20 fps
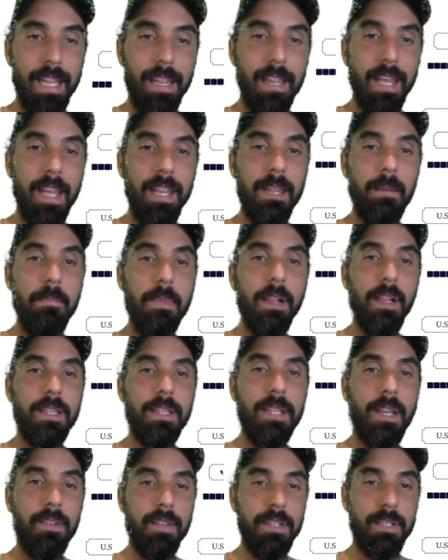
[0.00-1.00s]
Then the
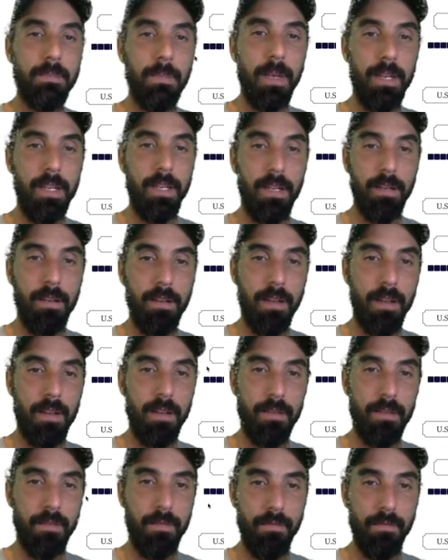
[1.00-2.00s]
military spending,
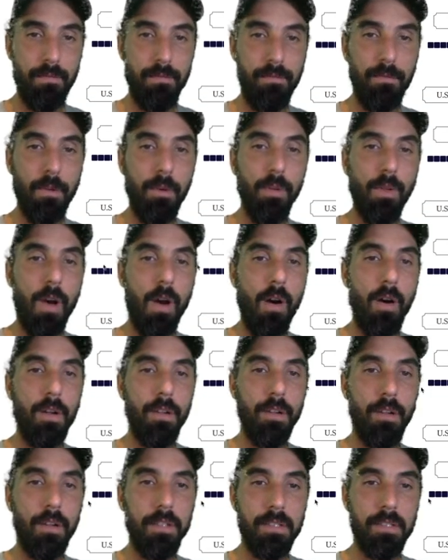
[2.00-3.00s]
full
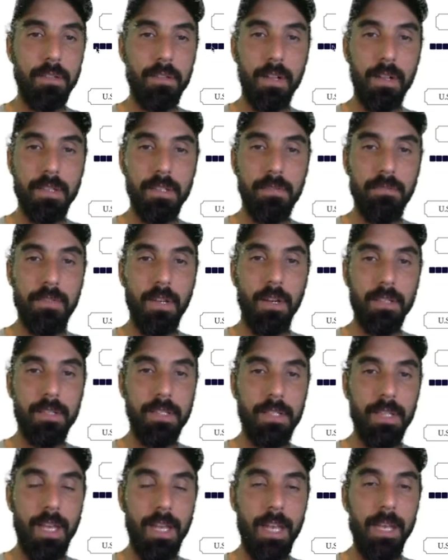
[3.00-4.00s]
on, lots of
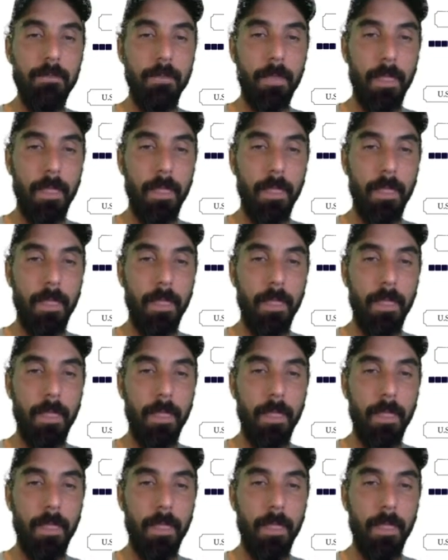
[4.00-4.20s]
dots there.